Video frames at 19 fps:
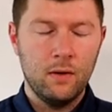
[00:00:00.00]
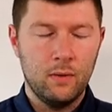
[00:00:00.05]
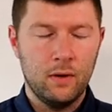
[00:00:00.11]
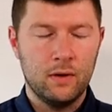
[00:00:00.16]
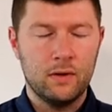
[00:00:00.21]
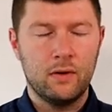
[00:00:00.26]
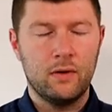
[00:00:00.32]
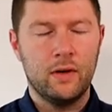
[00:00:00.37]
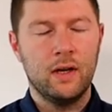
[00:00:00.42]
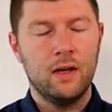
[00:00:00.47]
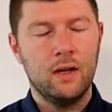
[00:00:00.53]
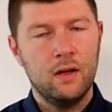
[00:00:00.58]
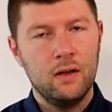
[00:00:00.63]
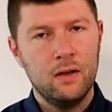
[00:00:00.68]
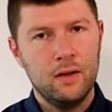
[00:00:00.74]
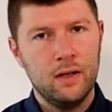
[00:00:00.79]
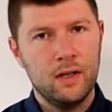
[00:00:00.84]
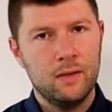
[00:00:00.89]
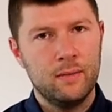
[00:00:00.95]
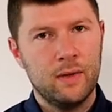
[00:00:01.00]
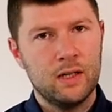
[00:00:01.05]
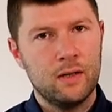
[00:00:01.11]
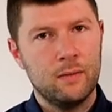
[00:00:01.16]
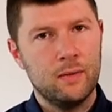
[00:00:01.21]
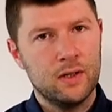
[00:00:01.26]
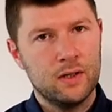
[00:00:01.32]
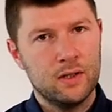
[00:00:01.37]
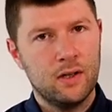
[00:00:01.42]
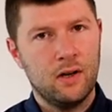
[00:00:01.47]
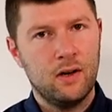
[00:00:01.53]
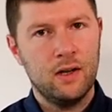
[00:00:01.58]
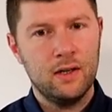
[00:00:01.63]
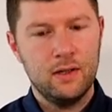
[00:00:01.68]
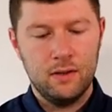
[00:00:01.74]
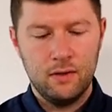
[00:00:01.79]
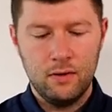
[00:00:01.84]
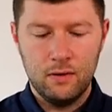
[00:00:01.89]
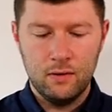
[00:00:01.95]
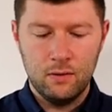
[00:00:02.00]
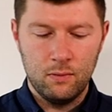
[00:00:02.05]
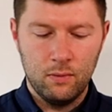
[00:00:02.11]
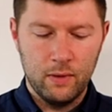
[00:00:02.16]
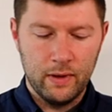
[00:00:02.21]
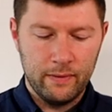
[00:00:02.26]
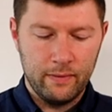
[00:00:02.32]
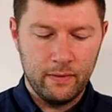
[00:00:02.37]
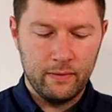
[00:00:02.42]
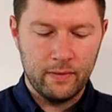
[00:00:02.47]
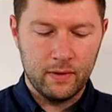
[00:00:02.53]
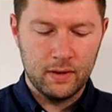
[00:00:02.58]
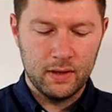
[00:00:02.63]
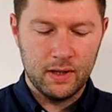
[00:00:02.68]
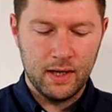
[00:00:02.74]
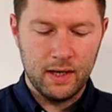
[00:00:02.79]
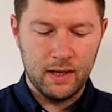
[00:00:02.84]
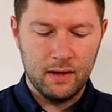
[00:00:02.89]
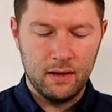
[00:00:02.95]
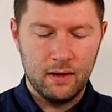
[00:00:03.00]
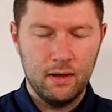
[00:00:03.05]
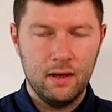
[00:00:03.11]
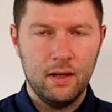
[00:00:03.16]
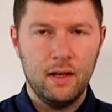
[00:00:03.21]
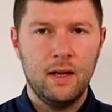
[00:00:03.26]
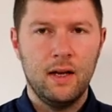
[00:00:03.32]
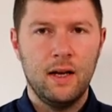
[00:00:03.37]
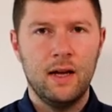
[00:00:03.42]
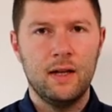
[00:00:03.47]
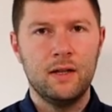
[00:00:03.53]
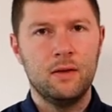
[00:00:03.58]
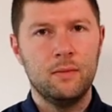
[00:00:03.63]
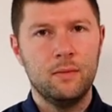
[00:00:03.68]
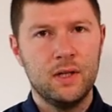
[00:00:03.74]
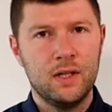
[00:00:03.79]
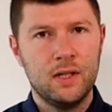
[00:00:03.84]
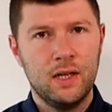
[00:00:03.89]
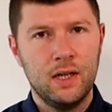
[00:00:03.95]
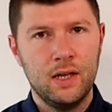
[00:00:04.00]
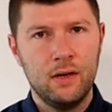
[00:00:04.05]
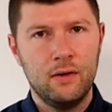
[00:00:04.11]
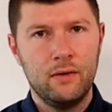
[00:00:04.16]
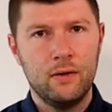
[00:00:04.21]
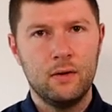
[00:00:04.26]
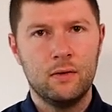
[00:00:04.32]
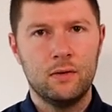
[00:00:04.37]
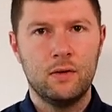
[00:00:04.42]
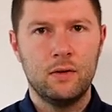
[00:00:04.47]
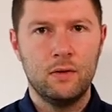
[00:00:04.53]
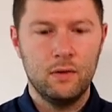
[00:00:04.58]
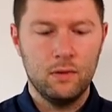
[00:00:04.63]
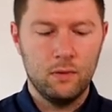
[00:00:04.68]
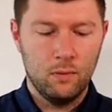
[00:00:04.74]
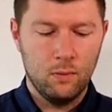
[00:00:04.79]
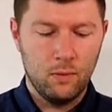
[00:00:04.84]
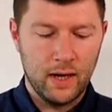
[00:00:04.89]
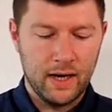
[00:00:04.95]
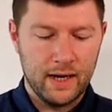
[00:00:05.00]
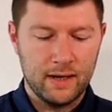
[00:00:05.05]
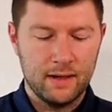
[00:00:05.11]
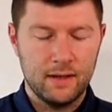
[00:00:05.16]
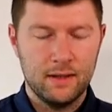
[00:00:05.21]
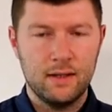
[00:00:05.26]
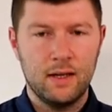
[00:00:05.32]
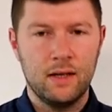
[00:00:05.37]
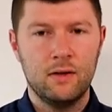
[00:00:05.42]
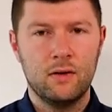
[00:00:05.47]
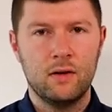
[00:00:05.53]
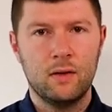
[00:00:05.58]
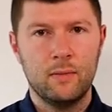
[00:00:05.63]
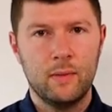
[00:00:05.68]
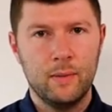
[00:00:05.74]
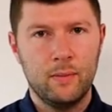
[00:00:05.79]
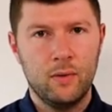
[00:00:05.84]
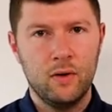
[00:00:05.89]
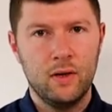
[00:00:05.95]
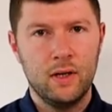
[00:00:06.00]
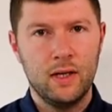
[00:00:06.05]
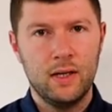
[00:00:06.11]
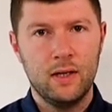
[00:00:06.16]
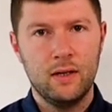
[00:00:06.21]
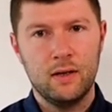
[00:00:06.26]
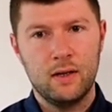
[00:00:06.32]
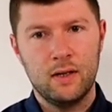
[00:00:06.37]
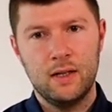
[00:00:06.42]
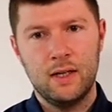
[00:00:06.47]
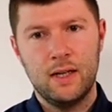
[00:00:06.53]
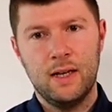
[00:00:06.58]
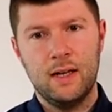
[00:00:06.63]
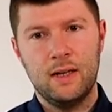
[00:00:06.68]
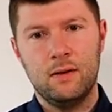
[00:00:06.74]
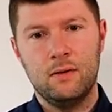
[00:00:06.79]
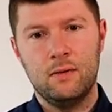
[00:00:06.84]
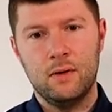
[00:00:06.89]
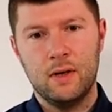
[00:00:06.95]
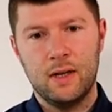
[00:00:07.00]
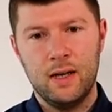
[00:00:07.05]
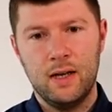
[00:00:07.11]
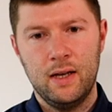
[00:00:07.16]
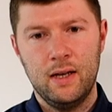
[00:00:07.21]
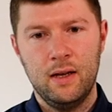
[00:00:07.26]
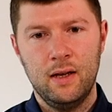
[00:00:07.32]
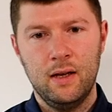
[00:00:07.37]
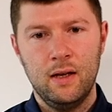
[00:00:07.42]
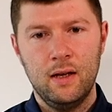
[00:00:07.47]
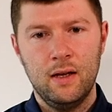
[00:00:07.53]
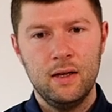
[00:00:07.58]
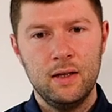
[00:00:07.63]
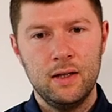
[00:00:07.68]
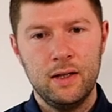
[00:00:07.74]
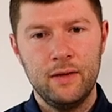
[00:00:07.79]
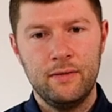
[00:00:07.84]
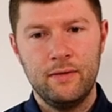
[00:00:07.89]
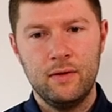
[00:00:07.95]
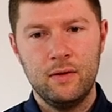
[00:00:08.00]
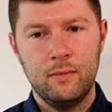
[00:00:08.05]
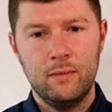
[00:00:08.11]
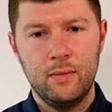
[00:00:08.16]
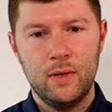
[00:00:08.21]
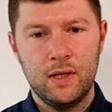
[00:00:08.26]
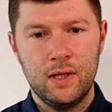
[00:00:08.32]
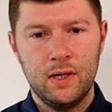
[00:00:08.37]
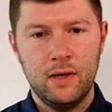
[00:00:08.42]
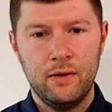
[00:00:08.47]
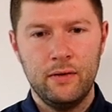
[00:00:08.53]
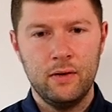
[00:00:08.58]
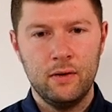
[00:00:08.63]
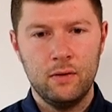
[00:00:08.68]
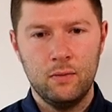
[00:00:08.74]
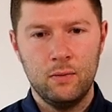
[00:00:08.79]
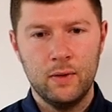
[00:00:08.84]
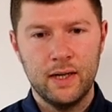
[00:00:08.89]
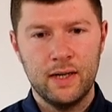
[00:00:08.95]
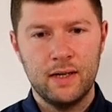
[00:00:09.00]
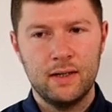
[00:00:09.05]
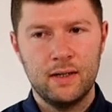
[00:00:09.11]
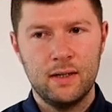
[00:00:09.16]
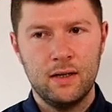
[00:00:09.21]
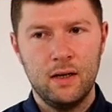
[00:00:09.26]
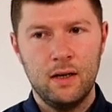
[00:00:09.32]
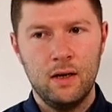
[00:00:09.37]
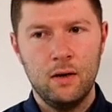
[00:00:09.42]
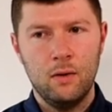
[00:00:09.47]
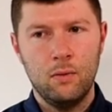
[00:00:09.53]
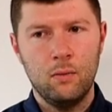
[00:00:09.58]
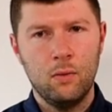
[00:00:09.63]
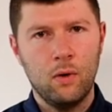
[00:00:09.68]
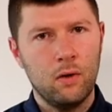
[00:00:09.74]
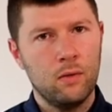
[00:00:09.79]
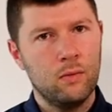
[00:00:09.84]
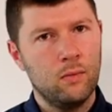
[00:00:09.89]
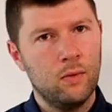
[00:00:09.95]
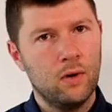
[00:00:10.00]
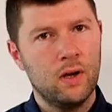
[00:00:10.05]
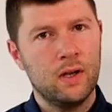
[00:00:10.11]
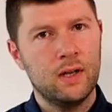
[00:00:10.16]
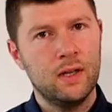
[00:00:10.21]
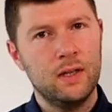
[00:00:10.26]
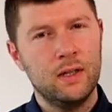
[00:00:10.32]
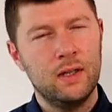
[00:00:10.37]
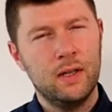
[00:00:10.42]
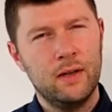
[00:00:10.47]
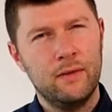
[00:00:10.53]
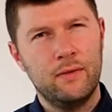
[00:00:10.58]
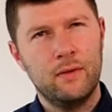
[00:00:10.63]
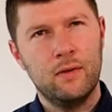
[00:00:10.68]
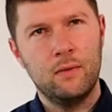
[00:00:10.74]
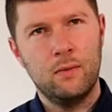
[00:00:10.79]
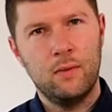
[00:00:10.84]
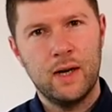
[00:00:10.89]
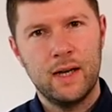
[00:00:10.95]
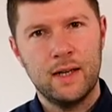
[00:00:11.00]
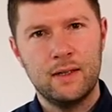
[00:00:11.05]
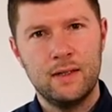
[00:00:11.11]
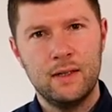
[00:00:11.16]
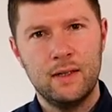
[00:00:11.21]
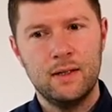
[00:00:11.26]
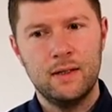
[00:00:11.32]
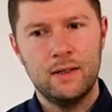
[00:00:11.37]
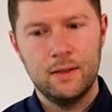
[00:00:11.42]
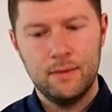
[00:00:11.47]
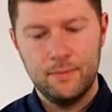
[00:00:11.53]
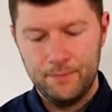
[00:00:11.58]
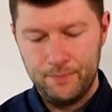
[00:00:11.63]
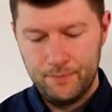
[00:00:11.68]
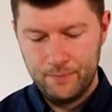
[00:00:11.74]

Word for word: well, oh, sorry, you need to match up the size to your width of container and the material to your wax that you're going to be putting in the container, okay? Different material wicks won't work in different waxes